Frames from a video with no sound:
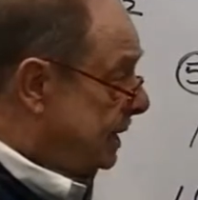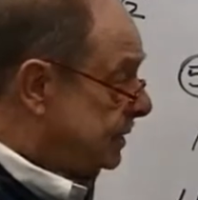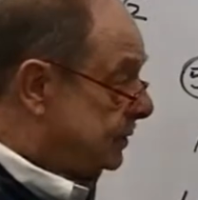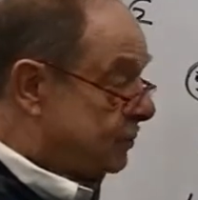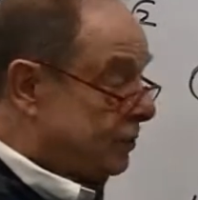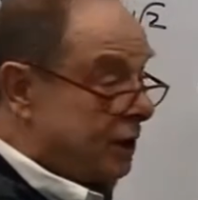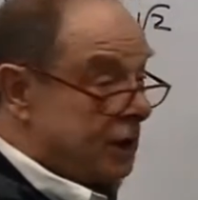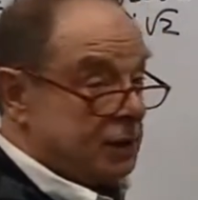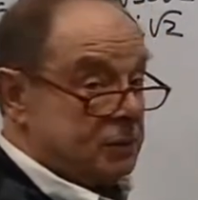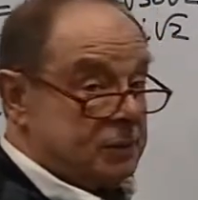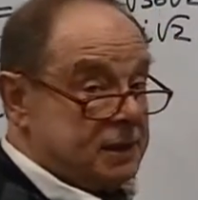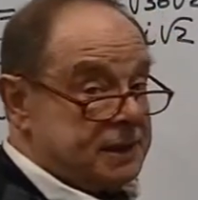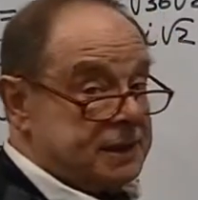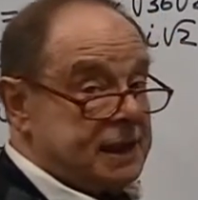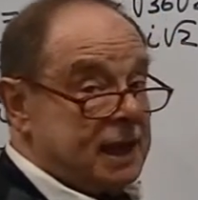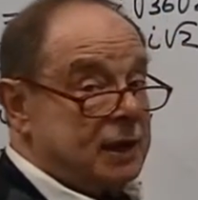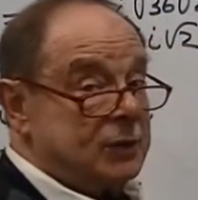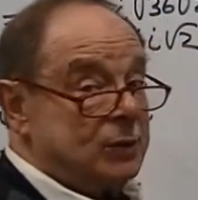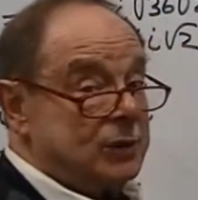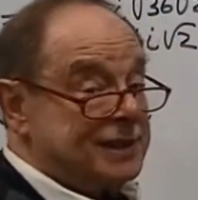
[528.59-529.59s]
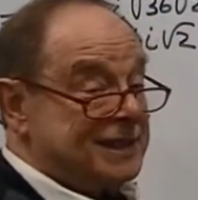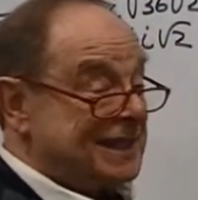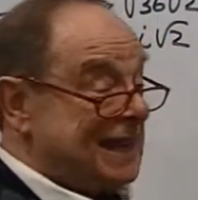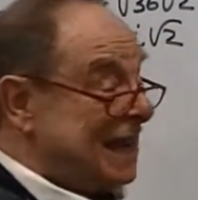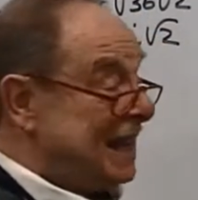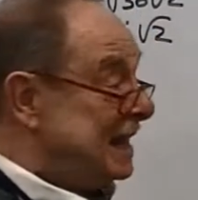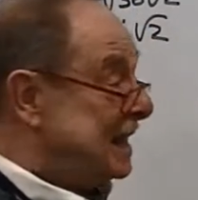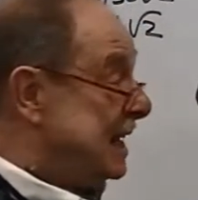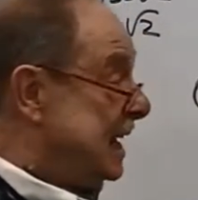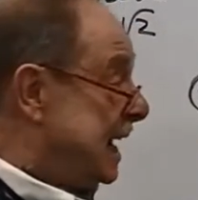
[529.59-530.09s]
squared we said was
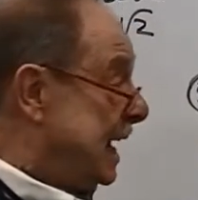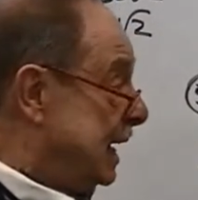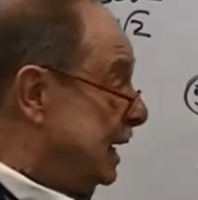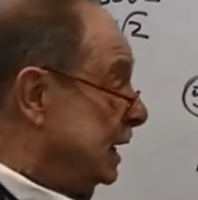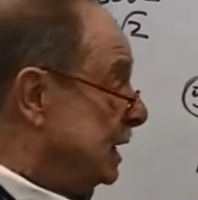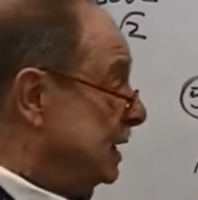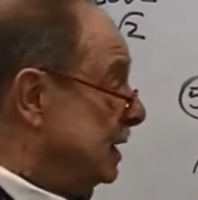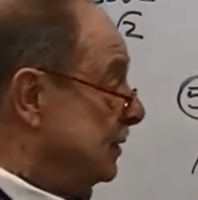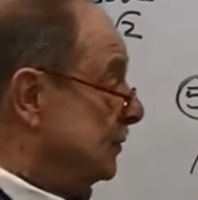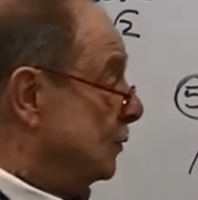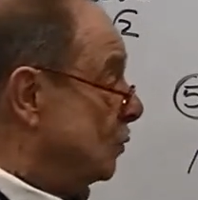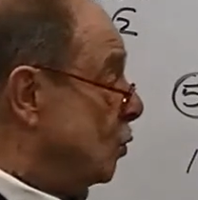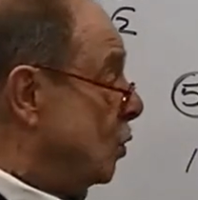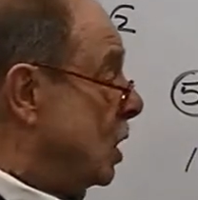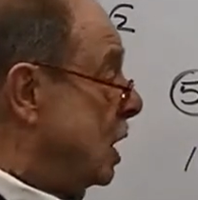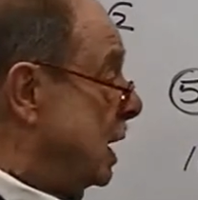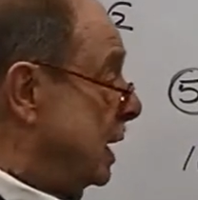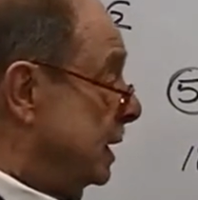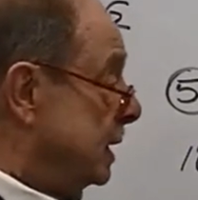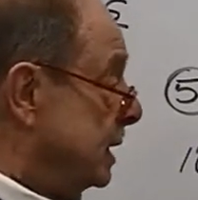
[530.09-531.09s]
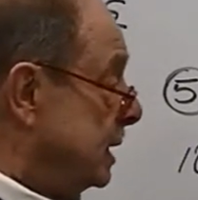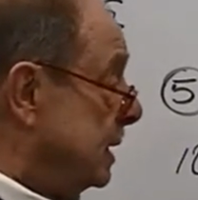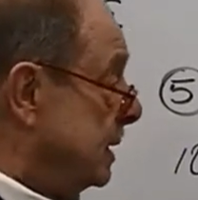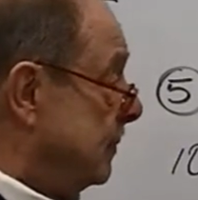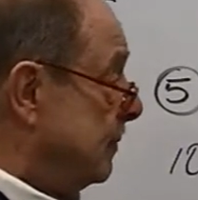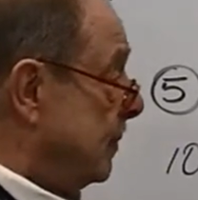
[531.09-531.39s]
a negative 1.